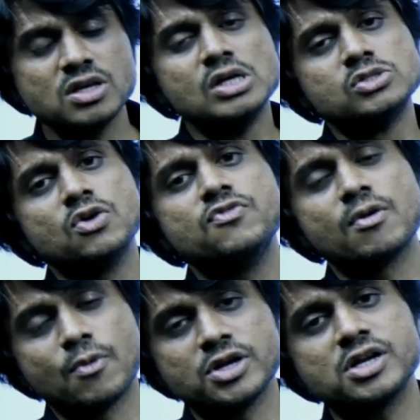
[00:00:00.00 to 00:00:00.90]
So if you are
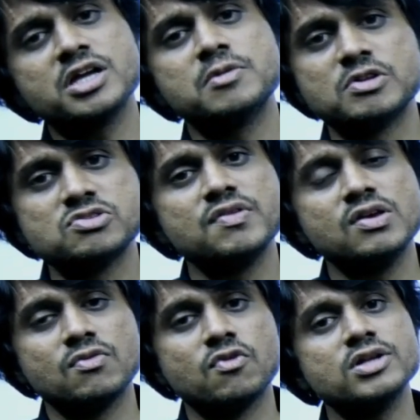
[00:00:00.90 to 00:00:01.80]
protecting and preserving
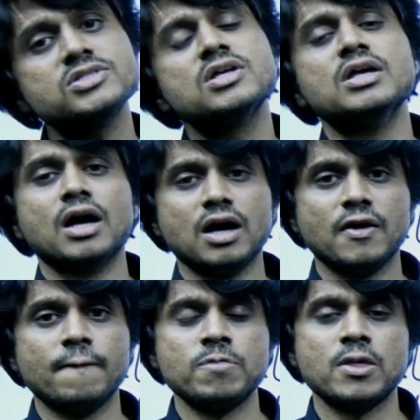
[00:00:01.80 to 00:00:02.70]
your forest,
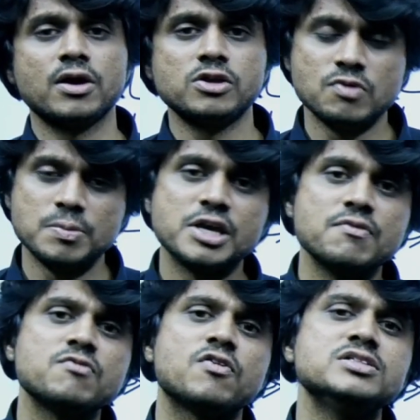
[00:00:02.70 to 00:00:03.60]
you will be
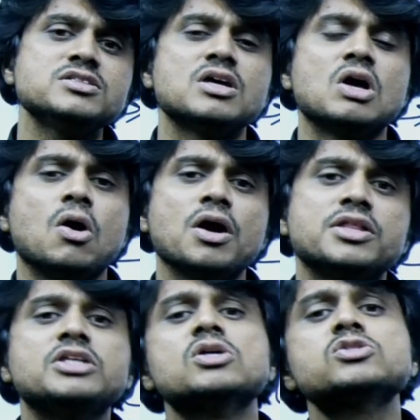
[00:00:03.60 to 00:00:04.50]
given funds. Okay,
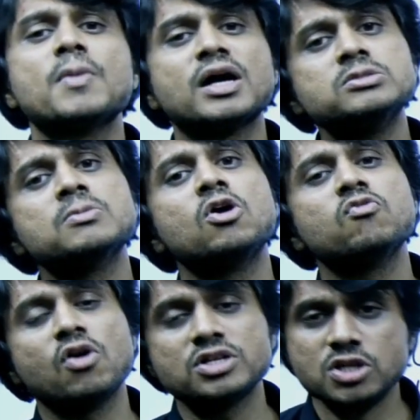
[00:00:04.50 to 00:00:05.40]
there is also a mechanism called
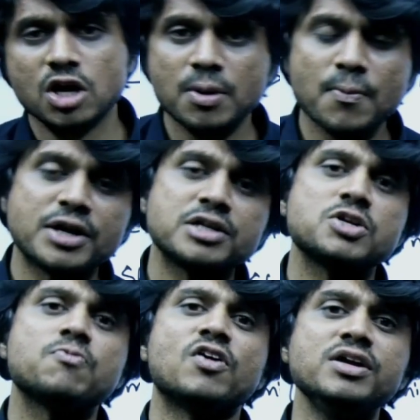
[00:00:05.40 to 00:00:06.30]
Forest Carbon
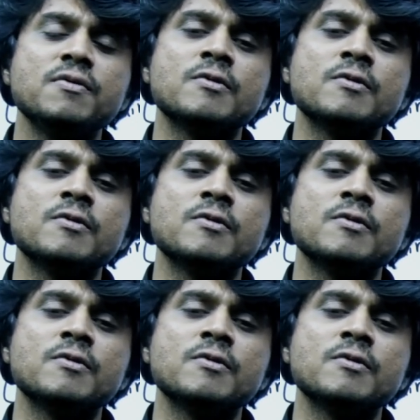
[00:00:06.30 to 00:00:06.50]
Partnership Fund.